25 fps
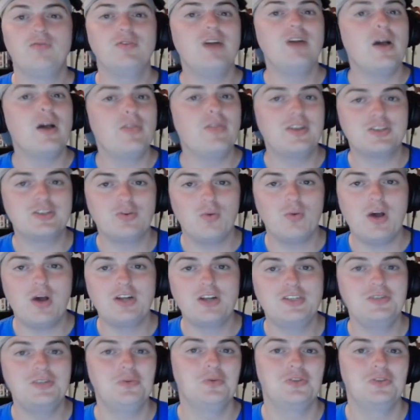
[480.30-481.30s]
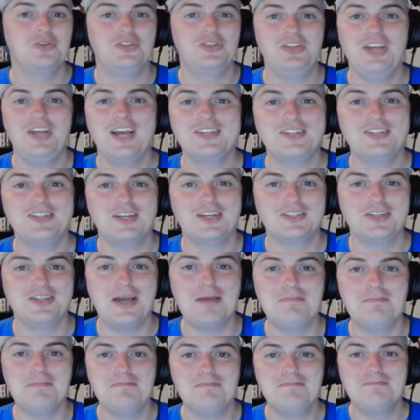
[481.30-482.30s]
For now, thanks for watching. We'll see you guys next
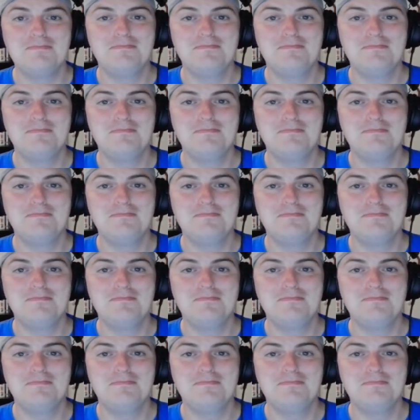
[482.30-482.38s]
time.